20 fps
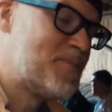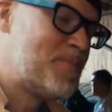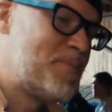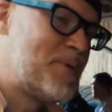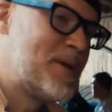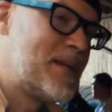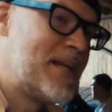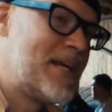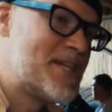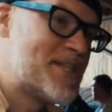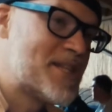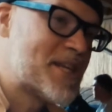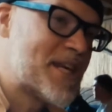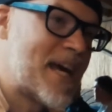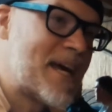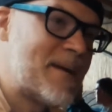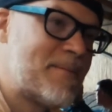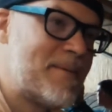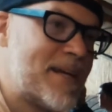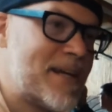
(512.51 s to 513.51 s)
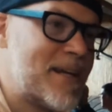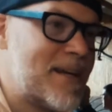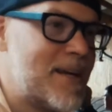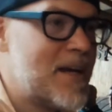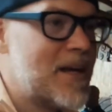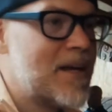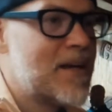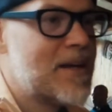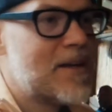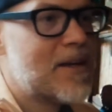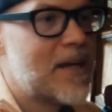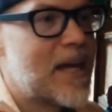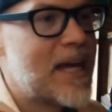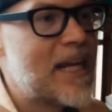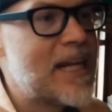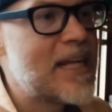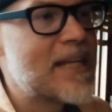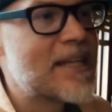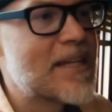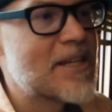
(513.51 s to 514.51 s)
Police Academy. Anything
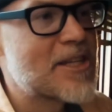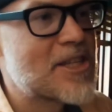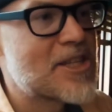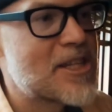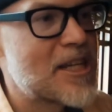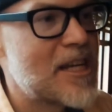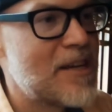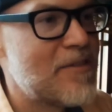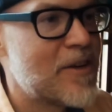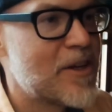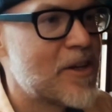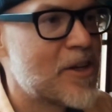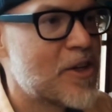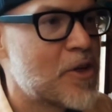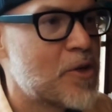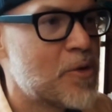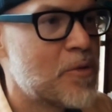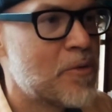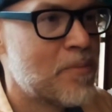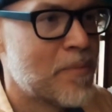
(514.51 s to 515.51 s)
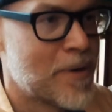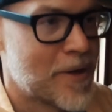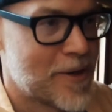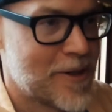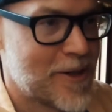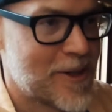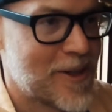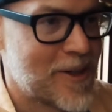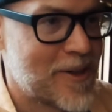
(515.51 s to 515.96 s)
Airplane. Steven Guttenberg.